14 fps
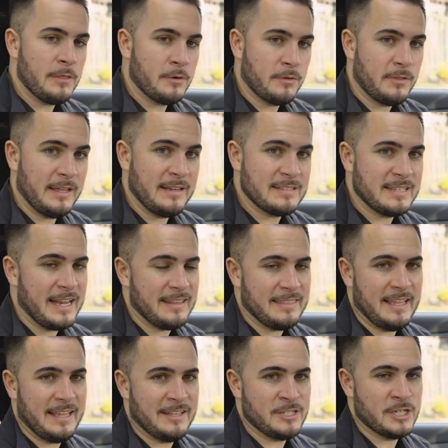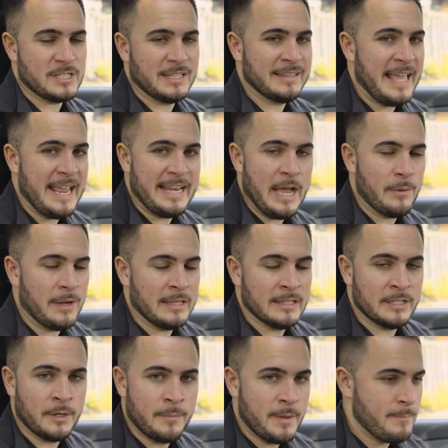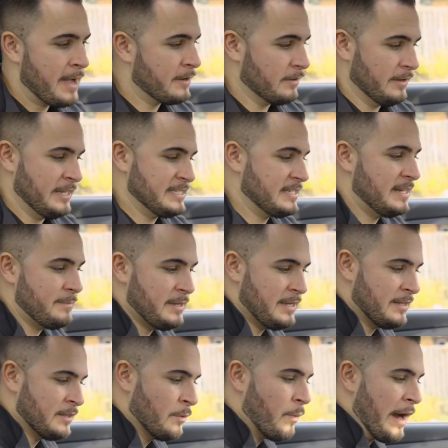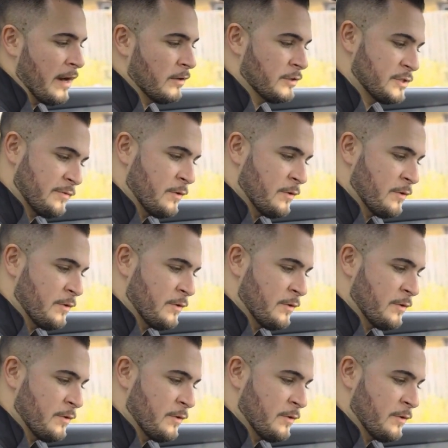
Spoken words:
other things that I think is just laid out a little bit better, and it's going to be the wireless